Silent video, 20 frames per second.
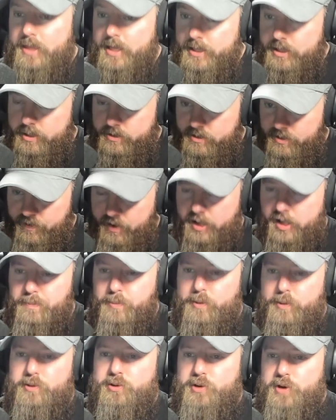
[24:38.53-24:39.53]
That the
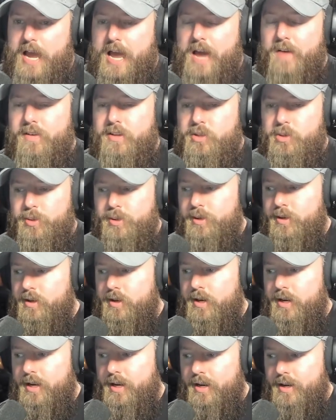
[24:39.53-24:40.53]
developers are having to
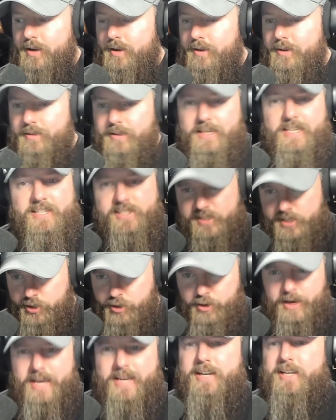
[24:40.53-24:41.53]

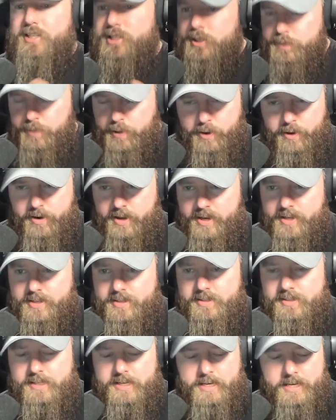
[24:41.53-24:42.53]
consider and
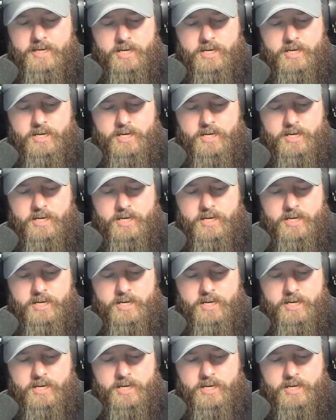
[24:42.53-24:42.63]
experience.